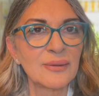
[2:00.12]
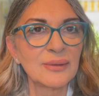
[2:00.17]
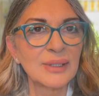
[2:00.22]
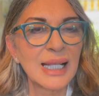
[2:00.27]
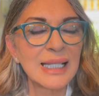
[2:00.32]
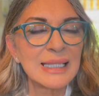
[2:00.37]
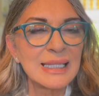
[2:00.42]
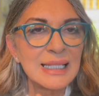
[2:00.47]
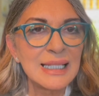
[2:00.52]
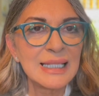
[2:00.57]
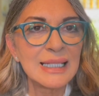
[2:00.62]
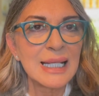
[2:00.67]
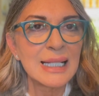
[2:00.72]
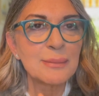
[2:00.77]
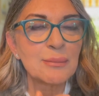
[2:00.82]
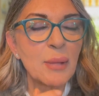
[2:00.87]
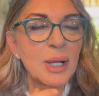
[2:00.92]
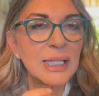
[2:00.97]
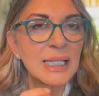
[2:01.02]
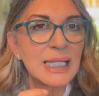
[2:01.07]
that needed
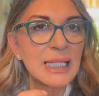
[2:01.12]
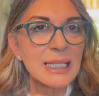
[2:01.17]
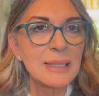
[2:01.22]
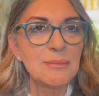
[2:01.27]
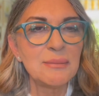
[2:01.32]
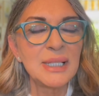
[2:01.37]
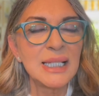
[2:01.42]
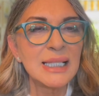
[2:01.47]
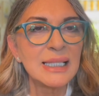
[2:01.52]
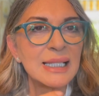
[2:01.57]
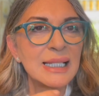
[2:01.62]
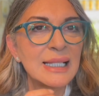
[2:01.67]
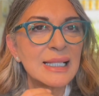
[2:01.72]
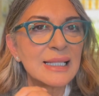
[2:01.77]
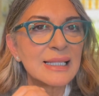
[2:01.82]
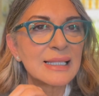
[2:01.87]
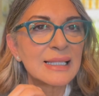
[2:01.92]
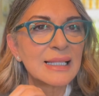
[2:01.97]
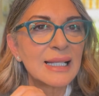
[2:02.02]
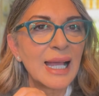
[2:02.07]
my
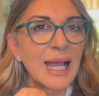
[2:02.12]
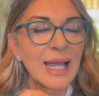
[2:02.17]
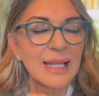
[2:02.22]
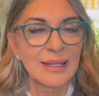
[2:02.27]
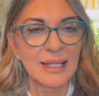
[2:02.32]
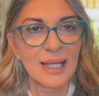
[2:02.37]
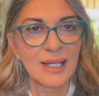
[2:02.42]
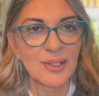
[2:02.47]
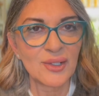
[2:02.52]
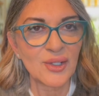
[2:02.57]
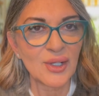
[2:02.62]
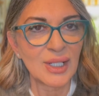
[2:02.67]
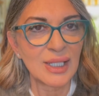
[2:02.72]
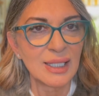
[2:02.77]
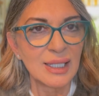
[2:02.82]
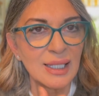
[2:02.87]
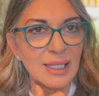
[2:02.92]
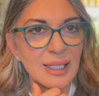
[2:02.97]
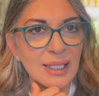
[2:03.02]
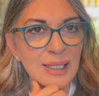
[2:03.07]
immediate attention.
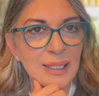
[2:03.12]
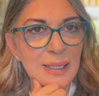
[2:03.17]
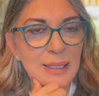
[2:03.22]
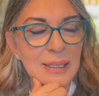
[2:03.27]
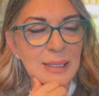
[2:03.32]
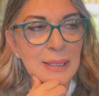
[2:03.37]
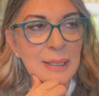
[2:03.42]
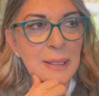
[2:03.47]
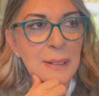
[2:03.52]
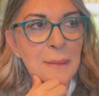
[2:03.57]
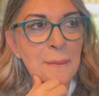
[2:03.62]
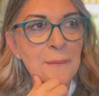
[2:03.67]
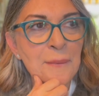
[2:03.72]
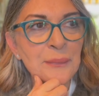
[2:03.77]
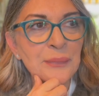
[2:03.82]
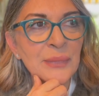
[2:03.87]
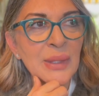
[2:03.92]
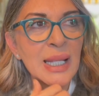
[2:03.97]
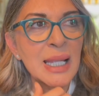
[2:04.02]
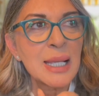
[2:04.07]

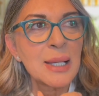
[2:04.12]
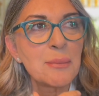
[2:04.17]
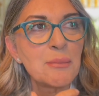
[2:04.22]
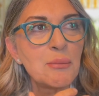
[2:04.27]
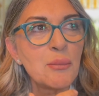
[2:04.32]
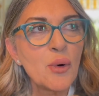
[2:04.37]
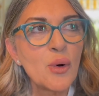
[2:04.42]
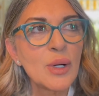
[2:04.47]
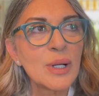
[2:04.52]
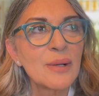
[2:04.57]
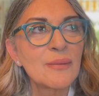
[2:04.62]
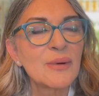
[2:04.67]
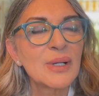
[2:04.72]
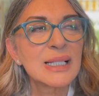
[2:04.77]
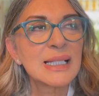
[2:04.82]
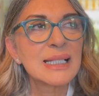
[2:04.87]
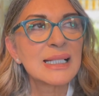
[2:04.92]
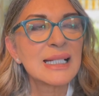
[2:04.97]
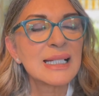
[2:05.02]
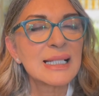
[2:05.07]
More I
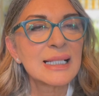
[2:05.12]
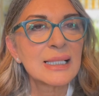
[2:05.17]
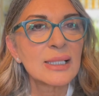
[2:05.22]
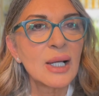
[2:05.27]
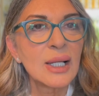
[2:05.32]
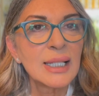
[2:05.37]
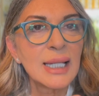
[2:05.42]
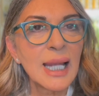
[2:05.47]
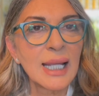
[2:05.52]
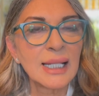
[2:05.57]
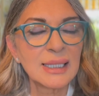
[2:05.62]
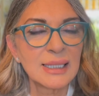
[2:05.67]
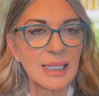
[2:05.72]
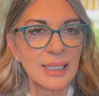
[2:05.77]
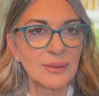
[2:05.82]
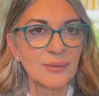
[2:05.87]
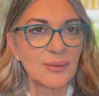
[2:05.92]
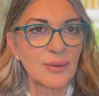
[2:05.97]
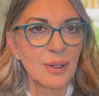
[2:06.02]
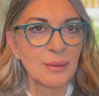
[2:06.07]
was
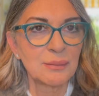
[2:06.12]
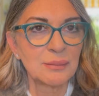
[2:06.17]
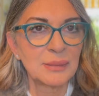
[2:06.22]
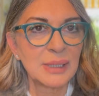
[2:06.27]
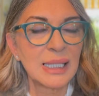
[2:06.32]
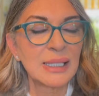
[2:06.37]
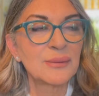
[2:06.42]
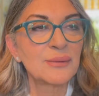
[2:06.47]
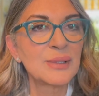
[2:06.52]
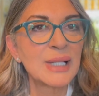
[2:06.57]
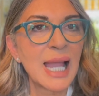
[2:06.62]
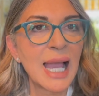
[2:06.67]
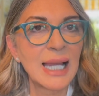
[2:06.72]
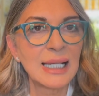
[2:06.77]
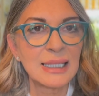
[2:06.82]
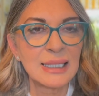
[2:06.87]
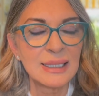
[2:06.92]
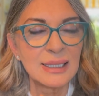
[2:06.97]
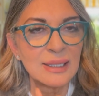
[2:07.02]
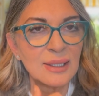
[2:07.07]
disconnected from the
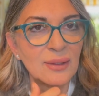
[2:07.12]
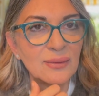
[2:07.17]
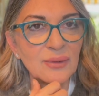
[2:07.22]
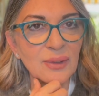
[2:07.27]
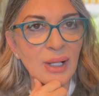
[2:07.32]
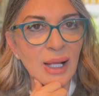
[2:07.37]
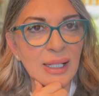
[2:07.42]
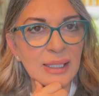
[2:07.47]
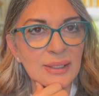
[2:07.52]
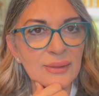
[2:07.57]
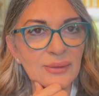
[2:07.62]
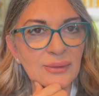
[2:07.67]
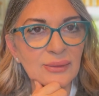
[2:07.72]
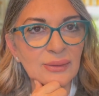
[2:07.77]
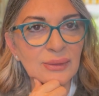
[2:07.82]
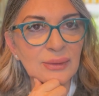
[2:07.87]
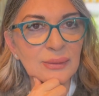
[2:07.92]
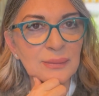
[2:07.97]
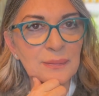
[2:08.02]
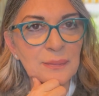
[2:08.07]
reality of life.
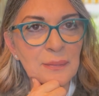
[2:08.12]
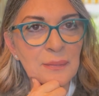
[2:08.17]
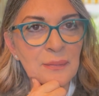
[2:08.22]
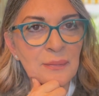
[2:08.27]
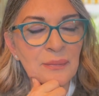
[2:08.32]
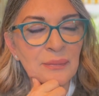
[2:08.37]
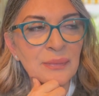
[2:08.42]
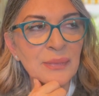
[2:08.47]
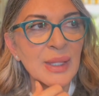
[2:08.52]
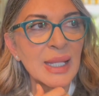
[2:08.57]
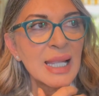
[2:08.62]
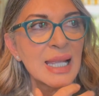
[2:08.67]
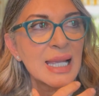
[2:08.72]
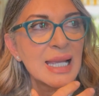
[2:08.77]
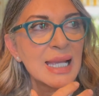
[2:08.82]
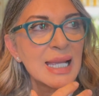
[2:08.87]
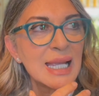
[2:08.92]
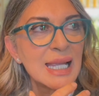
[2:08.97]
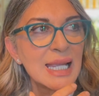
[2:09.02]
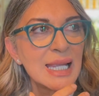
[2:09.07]

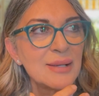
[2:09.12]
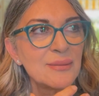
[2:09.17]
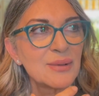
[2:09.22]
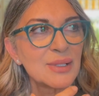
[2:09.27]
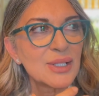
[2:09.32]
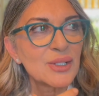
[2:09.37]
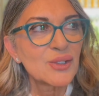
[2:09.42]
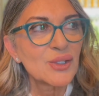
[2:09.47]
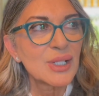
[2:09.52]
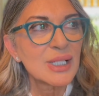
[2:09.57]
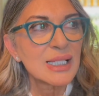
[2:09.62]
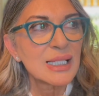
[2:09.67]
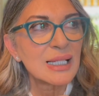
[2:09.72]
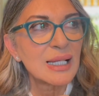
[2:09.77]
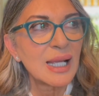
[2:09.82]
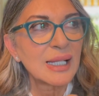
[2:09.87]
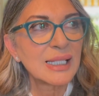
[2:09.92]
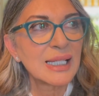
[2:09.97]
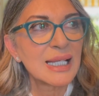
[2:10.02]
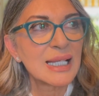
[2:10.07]
It was just
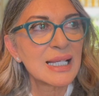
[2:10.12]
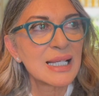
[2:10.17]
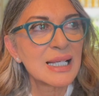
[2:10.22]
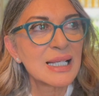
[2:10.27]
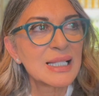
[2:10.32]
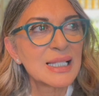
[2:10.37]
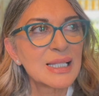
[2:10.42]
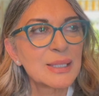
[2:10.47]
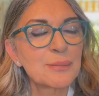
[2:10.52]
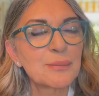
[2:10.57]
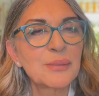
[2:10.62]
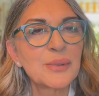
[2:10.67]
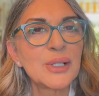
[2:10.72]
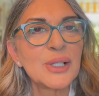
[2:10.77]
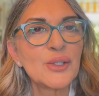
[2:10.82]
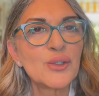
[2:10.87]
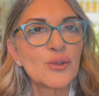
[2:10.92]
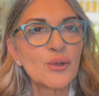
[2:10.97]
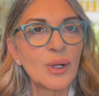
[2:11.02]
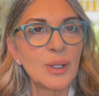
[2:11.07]
like a
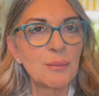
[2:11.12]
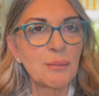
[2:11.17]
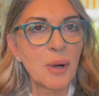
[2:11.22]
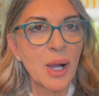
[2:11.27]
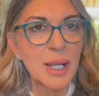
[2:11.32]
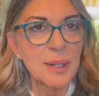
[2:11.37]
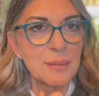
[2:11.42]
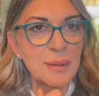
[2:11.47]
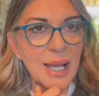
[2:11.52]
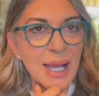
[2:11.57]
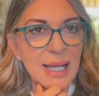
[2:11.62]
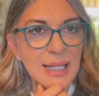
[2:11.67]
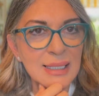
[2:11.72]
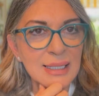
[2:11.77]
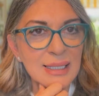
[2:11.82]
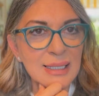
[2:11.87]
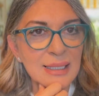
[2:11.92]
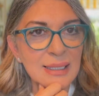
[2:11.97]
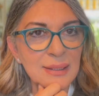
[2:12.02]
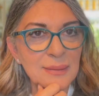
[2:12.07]
spiritual
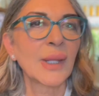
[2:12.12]
bypass.